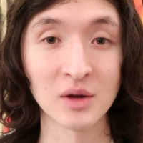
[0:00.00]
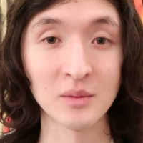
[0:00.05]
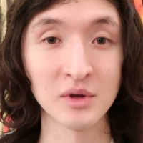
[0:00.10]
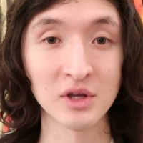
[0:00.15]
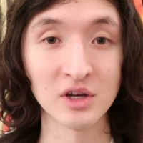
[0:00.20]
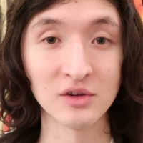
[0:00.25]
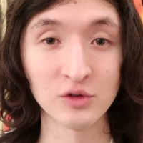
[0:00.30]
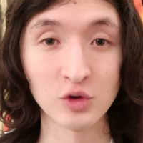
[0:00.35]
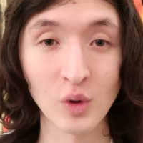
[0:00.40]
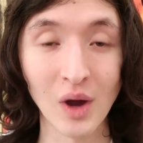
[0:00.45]
I
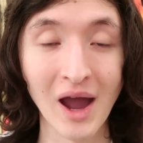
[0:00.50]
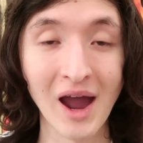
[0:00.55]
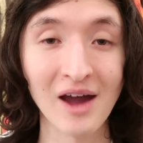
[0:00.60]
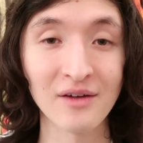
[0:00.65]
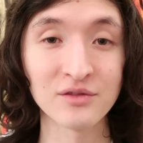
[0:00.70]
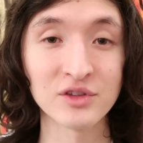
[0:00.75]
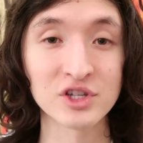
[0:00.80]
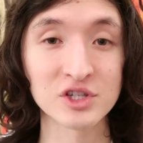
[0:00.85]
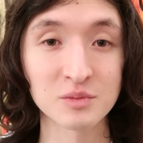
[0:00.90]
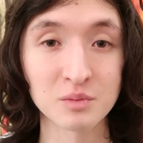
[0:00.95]
mean, if you
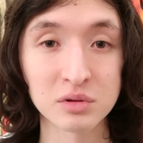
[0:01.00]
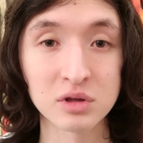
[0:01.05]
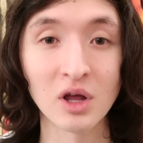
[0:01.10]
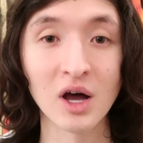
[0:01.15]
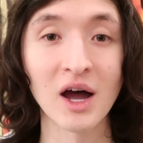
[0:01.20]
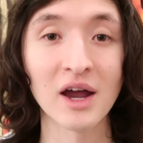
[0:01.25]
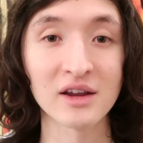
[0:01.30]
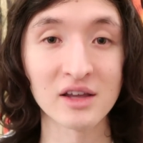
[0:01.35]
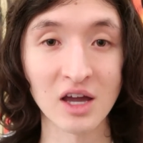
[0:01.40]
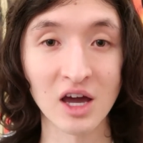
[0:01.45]
have this
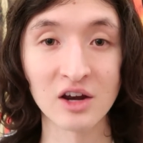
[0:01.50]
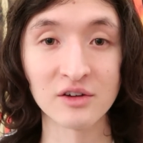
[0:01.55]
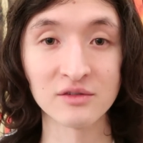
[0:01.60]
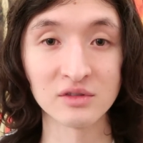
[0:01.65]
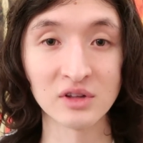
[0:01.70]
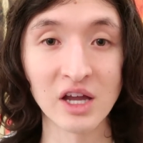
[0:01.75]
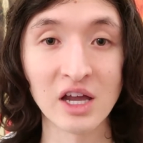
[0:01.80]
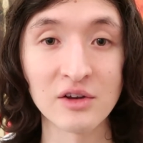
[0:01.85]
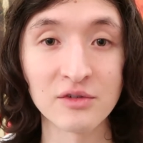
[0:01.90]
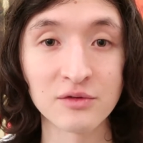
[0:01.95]
plot kind
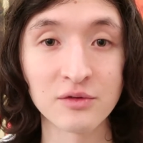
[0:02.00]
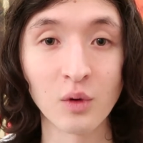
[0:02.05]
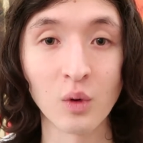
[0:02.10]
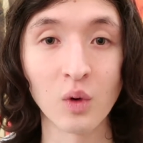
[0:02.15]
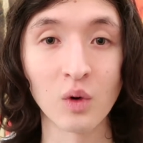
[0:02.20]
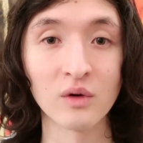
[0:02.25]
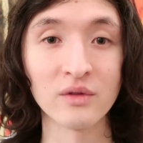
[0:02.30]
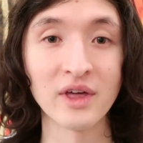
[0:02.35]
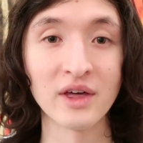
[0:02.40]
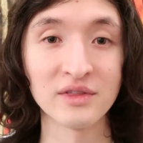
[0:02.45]
of laid
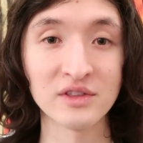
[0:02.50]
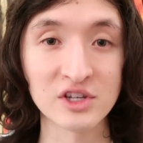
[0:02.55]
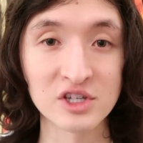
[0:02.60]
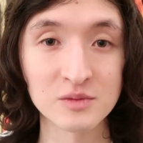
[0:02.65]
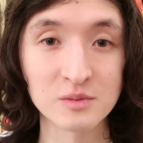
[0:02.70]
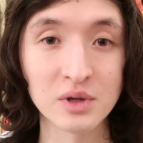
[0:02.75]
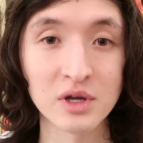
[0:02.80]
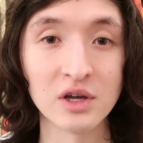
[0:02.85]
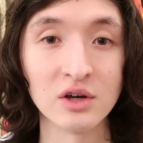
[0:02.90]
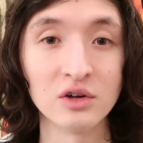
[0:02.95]
forward that
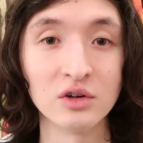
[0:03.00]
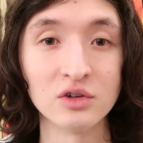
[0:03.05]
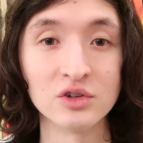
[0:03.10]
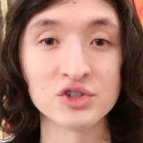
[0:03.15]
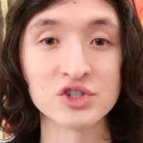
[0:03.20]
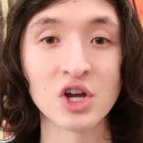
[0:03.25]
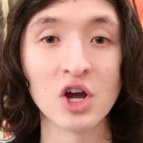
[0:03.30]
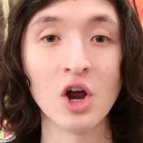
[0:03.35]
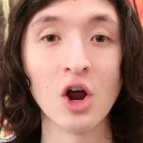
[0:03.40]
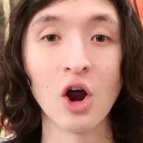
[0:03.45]
these
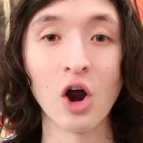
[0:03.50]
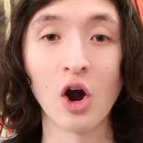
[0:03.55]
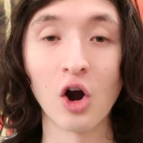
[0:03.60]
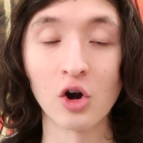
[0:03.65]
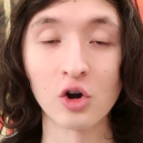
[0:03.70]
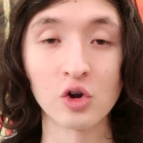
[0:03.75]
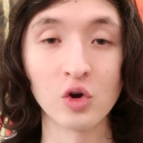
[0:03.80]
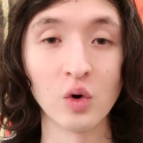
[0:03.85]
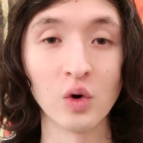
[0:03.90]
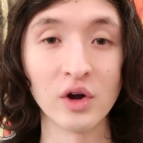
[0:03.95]
pills
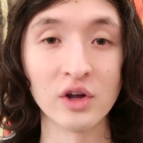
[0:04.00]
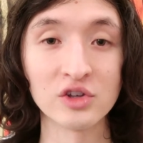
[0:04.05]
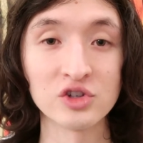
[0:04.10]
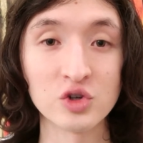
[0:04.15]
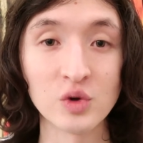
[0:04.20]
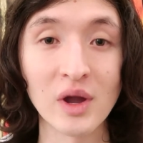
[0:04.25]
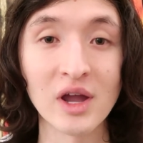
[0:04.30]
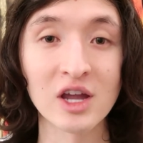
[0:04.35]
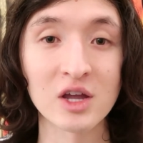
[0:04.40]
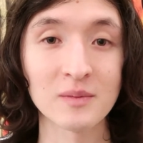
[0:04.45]
are going
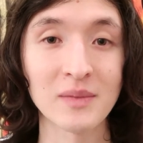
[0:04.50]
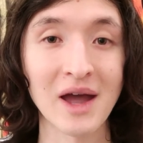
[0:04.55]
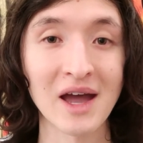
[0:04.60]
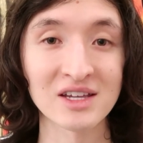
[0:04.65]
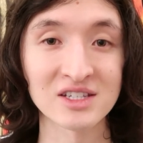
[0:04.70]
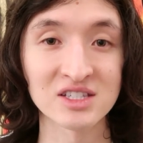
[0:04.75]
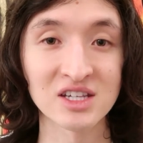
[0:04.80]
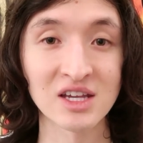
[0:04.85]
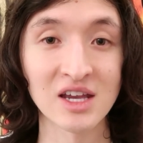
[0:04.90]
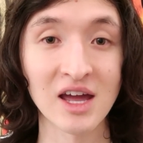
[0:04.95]
to
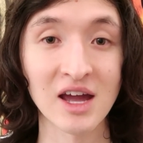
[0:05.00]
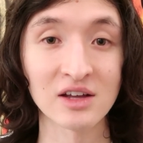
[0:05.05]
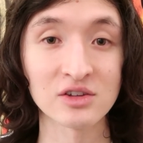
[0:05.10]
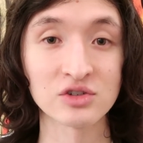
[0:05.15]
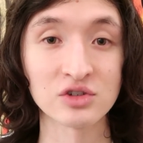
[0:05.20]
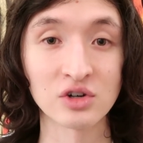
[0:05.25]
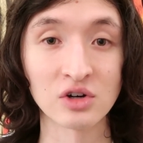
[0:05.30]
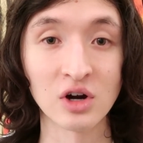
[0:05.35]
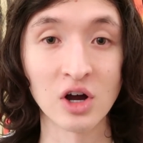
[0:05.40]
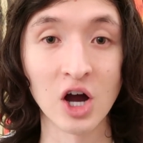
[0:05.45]
incapacitate
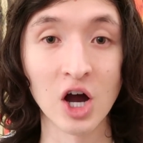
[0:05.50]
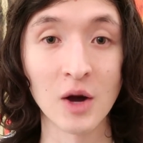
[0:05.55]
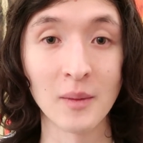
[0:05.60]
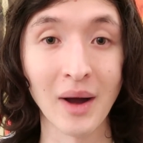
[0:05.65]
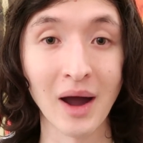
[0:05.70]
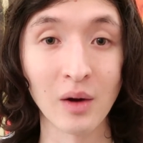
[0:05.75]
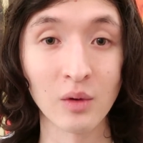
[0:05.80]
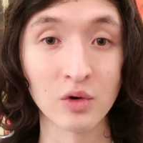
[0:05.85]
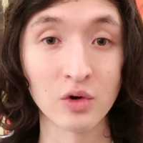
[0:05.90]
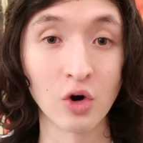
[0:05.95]
Hector,
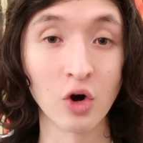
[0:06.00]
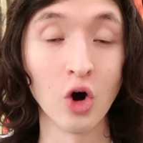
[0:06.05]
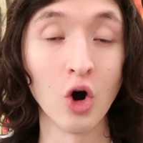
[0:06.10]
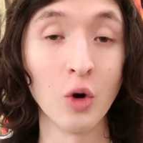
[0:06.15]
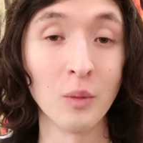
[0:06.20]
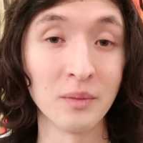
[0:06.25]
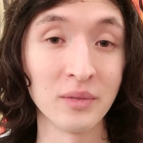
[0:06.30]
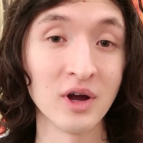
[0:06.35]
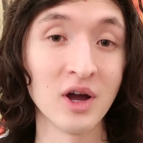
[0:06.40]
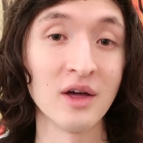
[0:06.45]
I would
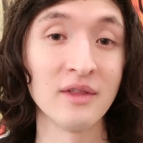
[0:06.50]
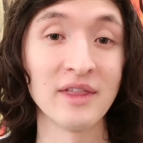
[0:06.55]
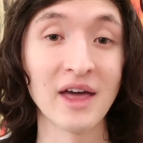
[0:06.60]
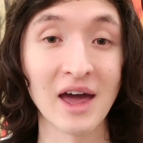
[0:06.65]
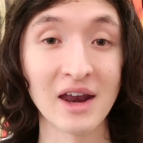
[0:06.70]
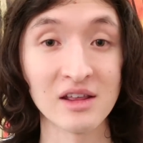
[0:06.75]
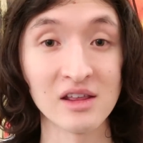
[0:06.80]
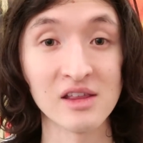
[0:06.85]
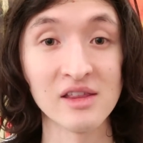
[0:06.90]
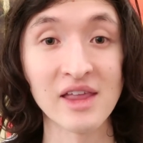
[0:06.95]
hope
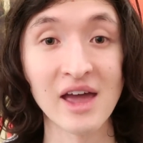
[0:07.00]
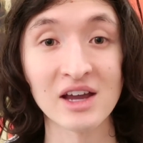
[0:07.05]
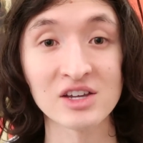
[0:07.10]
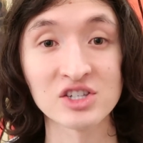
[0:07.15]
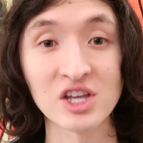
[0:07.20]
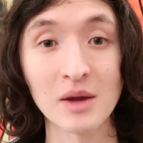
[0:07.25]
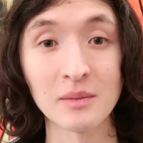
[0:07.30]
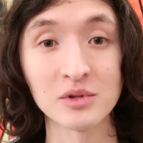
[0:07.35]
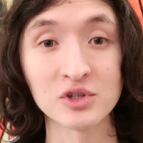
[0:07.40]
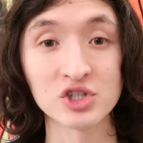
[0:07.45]
that in the
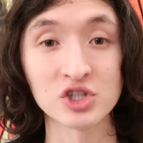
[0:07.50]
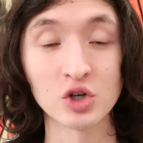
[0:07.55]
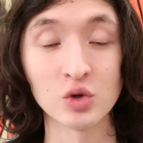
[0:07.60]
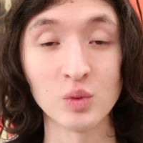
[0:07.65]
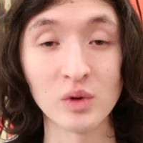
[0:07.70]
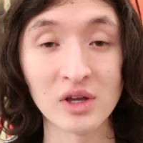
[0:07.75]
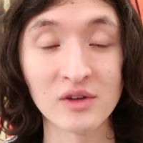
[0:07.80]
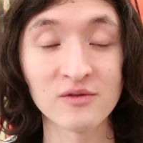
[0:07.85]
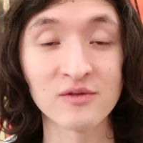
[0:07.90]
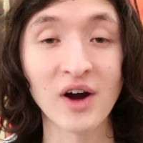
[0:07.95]
next
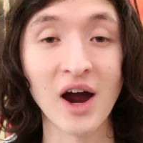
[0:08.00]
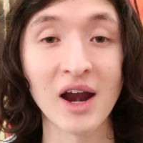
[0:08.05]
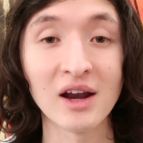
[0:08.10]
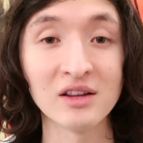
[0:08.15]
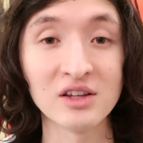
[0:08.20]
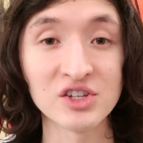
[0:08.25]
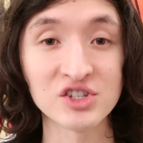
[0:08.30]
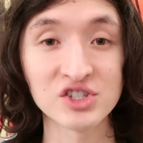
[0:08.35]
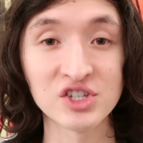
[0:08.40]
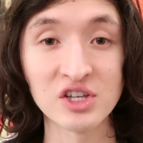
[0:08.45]
episode we
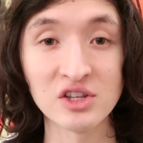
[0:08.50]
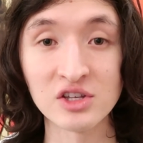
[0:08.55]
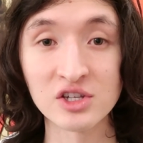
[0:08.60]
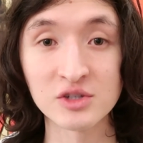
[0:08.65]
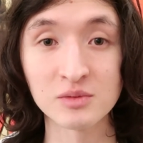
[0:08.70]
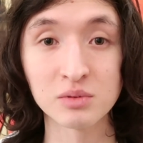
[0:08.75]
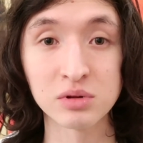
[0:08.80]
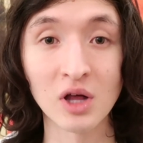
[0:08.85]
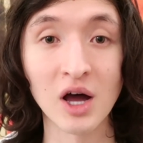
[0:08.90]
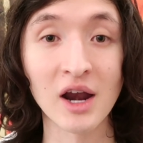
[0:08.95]
finally see
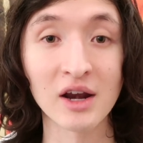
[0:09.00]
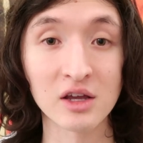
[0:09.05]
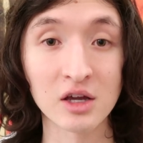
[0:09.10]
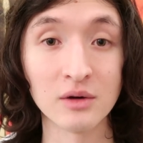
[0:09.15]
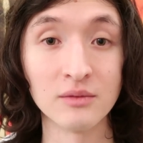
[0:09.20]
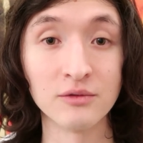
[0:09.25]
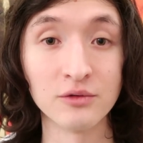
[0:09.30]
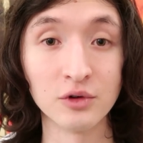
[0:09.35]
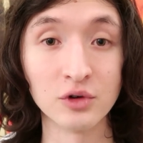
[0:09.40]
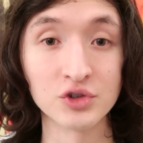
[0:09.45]
this plot
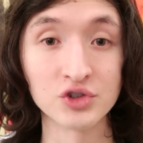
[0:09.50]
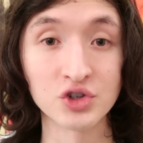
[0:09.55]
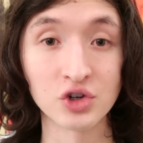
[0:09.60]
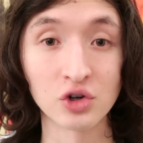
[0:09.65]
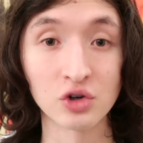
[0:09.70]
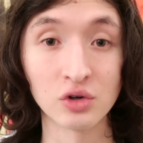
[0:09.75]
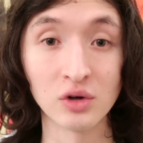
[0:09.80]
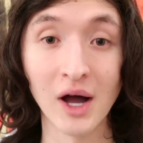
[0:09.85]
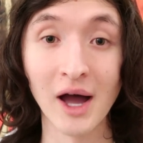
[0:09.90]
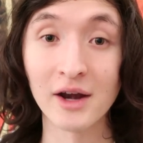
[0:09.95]
come full
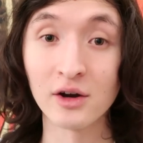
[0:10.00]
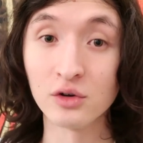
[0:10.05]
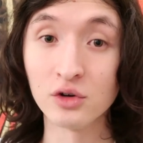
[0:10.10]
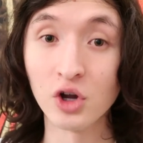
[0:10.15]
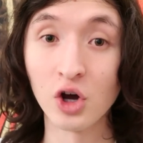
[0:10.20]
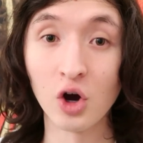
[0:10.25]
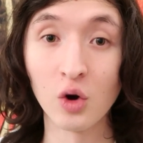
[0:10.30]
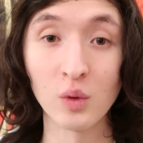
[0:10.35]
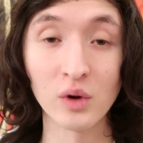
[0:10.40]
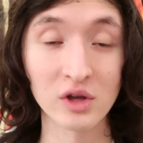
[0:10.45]
circle. I don't
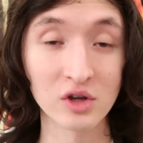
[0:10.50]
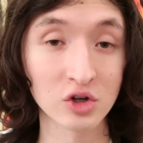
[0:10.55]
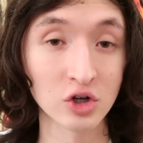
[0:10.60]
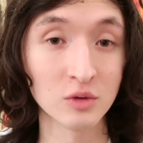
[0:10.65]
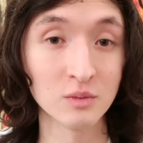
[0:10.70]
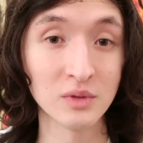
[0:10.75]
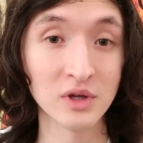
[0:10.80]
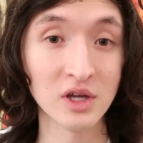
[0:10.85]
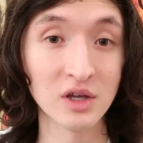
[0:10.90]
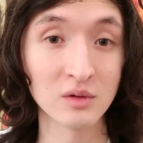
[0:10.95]
know, it
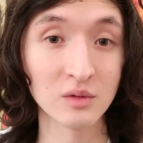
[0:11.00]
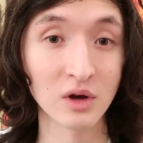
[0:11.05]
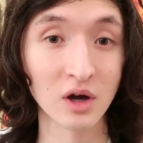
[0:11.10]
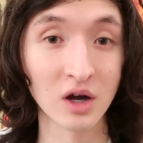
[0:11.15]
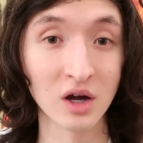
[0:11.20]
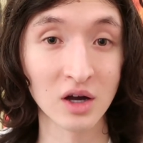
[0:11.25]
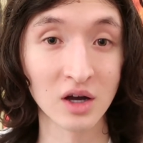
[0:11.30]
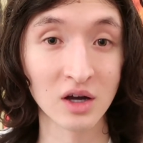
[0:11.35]
could be